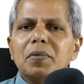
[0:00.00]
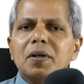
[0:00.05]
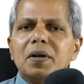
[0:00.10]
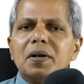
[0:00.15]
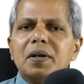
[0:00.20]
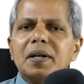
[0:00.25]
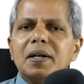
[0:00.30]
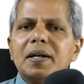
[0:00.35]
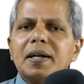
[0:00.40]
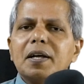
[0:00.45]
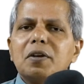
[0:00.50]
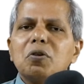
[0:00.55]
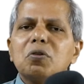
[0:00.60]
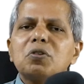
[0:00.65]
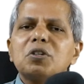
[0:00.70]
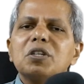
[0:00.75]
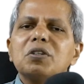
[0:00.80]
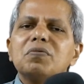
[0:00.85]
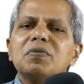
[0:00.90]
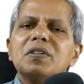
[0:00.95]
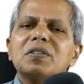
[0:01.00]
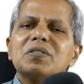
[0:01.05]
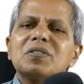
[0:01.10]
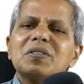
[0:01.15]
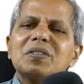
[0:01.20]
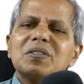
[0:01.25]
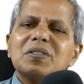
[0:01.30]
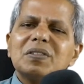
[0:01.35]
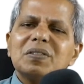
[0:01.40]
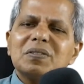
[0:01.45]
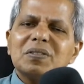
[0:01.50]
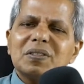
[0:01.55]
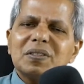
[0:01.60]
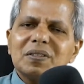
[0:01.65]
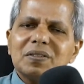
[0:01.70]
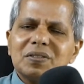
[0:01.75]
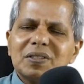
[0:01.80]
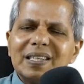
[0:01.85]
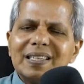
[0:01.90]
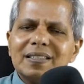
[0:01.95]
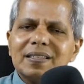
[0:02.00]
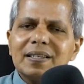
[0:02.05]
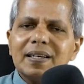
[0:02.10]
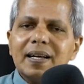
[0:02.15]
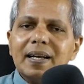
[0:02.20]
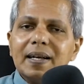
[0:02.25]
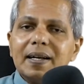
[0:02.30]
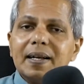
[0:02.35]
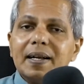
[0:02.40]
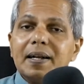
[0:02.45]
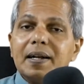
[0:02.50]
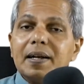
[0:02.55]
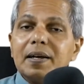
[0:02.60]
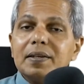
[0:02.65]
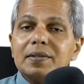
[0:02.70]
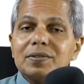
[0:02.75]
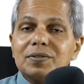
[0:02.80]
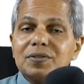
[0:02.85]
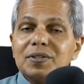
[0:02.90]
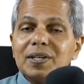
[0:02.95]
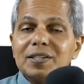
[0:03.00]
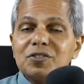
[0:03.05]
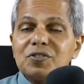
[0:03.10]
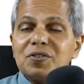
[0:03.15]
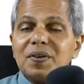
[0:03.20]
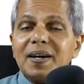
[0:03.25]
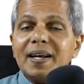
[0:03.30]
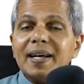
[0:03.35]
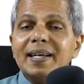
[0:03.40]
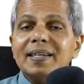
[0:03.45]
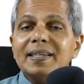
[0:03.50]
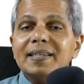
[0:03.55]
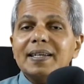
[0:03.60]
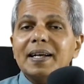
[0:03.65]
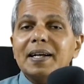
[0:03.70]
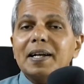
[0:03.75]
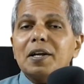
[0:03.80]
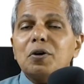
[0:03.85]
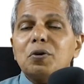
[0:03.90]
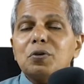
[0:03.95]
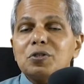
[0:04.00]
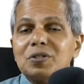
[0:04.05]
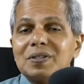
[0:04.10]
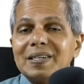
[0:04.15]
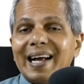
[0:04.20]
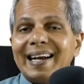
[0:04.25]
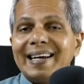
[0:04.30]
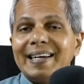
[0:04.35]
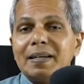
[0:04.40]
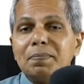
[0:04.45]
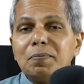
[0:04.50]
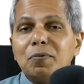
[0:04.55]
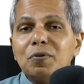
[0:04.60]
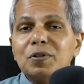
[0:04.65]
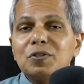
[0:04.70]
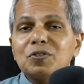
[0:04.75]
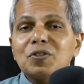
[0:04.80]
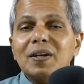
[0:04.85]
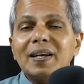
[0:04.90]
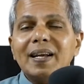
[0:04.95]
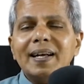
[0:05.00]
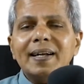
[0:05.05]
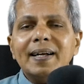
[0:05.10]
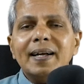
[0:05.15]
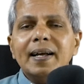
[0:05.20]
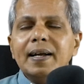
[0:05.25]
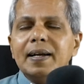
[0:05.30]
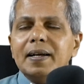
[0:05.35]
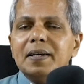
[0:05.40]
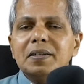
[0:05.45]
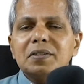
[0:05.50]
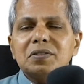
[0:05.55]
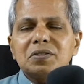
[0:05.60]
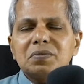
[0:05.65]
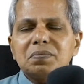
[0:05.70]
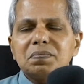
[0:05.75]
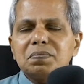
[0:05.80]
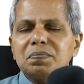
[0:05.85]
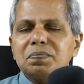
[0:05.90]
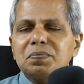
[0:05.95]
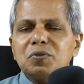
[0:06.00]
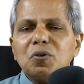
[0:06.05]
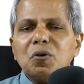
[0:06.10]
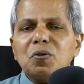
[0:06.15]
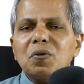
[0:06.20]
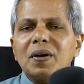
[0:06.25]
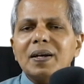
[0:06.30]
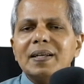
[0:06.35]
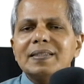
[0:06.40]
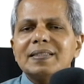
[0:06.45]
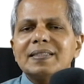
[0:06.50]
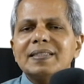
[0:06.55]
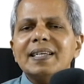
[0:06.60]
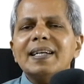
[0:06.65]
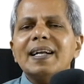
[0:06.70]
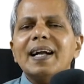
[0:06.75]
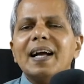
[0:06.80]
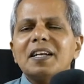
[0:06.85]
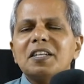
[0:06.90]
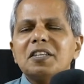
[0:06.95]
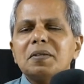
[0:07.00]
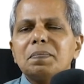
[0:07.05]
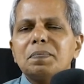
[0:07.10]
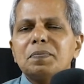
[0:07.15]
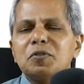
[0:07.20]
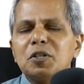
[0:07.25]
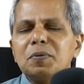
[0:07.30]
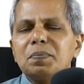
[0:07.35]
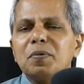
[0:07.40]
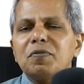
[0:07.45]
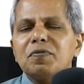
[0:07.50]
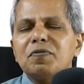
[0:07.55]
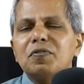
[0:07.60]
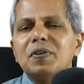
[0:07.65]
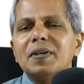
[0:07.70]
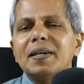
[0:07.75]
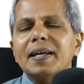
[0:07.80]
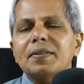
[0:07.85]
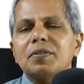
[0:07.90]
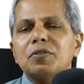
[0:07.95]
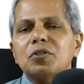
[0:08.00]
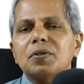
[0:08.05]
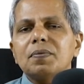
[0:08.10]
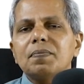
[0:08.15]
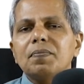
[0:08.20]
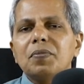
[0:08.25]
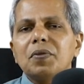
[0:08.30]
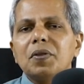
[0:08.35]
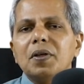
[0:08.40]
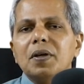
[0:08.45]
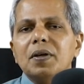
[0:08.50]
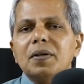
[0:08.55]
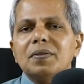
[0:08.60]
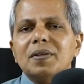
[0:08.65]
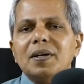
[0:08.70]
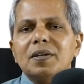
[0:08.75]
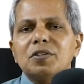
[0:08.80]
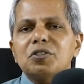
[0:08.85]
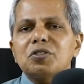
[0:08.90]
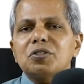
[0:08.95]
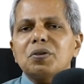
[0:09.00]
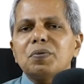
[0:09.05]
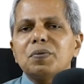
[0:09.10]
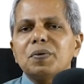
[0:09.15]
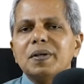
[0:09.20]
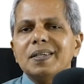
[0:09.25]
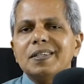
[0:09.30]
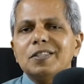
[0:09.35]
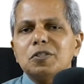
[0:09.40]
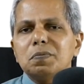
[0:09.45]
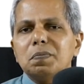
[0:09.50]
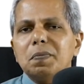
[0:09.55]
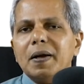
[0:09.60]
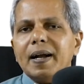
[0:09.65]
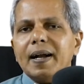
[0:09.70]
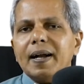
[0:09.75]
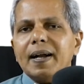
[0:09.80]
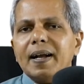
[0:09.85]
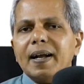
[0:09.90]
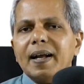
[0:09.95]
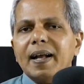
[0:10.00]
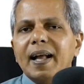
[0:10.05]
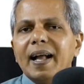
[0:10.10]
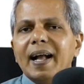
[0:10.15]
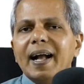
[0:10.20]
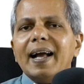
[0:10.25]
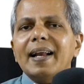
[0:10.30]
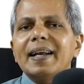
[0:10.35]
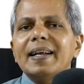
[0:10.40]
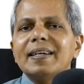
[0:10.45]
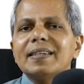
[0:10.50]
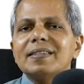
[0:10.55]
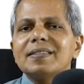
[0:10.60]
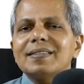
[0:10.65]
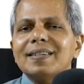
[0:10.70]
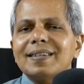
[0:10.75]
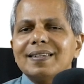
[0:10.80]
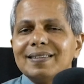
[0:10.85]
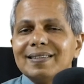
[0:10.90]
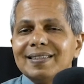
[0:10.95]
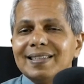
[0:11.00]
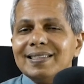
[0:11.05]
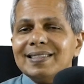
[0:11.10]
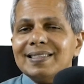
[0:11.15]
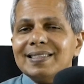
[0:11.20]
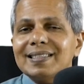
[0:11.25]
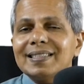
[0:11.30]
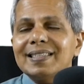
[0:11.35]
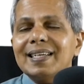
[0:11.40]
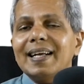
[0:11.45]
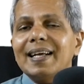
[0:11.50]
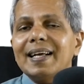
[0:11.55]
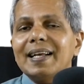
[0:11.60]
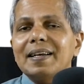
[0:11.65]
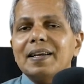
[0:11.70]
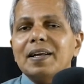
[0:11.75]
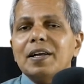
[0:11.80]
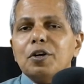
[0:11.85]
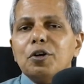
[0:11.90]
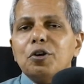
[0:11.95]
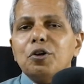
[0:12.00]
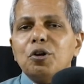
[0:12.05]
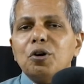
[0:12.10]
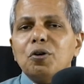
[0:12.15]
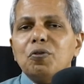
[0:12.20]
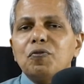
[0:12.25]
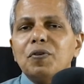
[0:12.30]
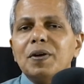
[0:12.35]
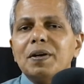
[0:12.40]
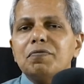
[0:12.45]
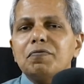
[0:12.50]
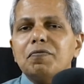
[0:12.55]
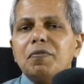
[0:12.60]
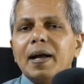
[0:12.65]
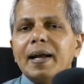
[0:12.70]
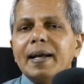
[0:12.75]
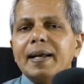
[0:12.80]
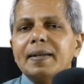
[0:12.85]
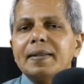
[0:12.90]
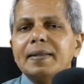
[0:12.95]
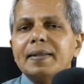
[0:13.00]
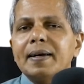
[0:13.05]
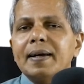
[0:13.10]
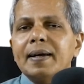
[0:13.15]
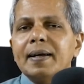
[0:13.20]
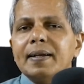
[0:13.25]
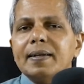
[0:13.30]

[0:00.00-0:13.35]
He cannot even sit. He can sit straight. He cannot stand up on his leg. He's totally sick at the tip of death. That is how he is back. And it is this scene, we find the